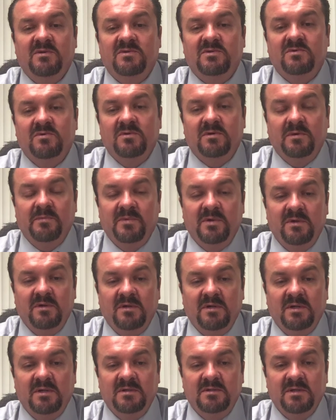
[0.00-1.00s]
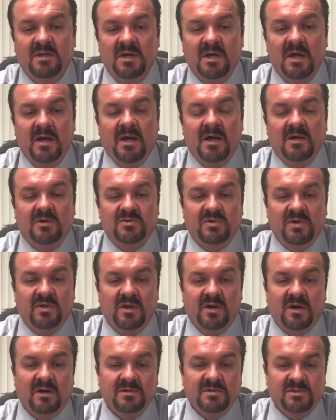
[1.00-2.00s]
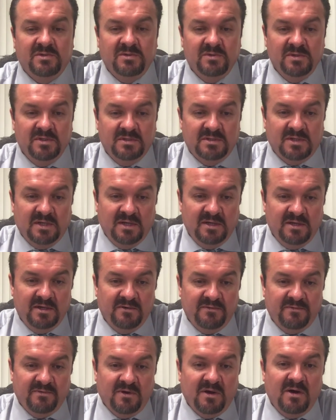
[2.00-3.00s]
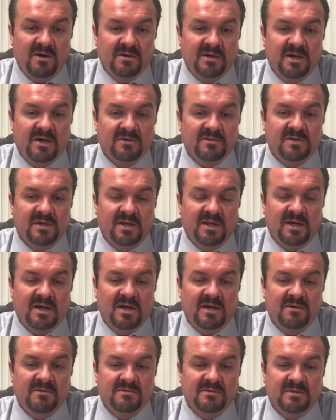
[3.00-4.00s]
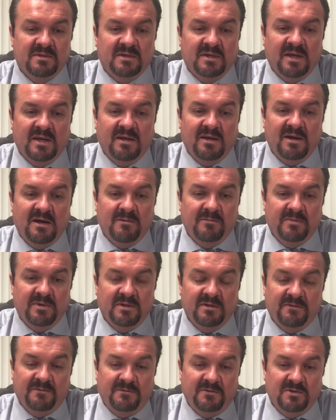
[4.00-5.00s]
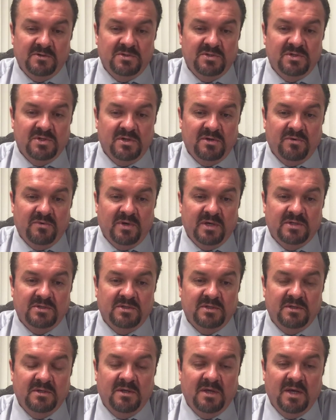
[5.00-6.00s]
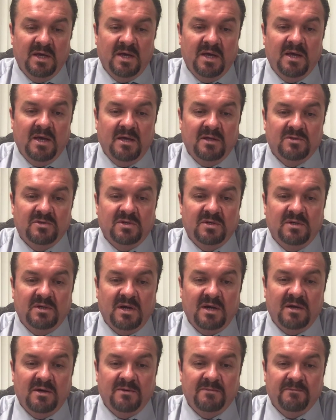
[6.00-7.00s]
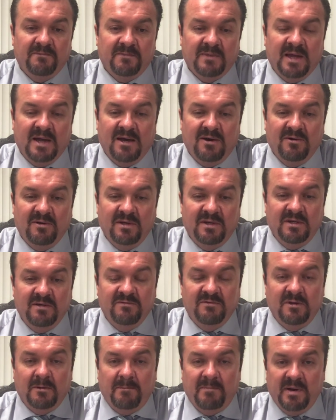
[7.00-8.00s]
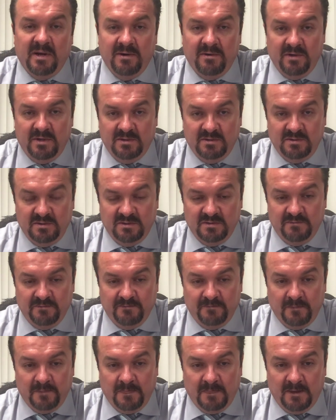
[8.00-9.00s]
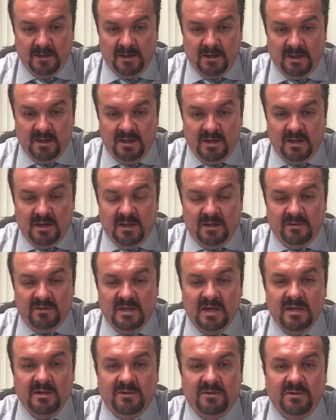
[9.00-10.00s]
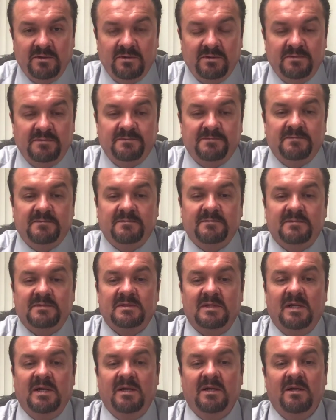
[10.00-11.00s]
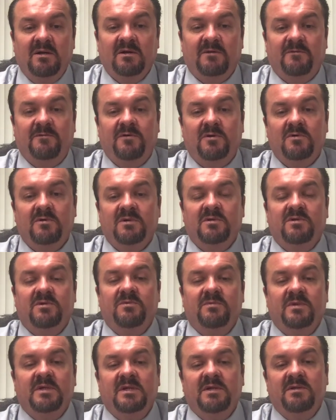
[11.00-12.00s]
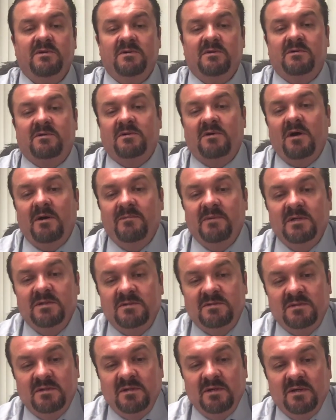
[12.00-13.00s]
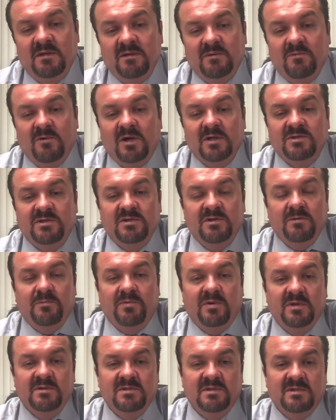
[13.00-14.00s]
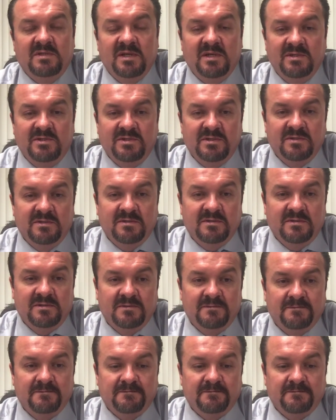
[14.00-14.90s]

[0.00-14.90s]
school communities so that our students can live long, healthy lives and not be the first generation to not outlive their parents. Thank you, and I look forward to reading your comments and watching your presentations.